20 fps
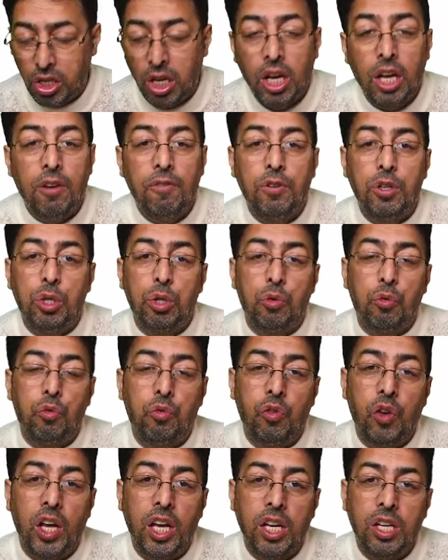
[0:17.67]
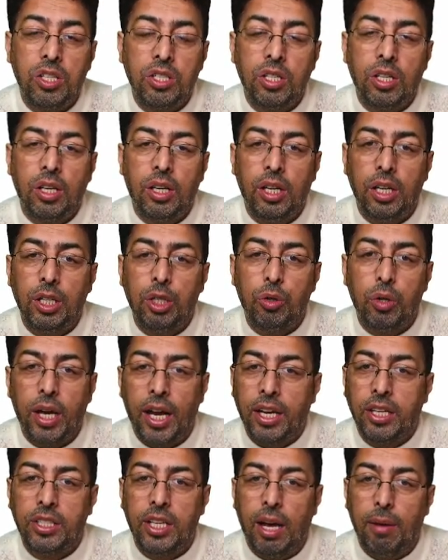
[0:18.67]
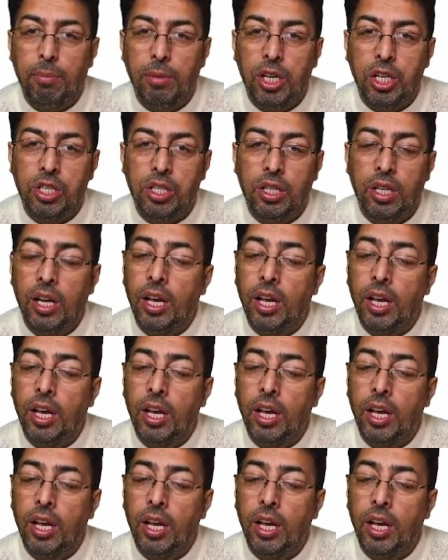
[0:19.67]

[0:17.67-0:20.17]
which you face in your examination,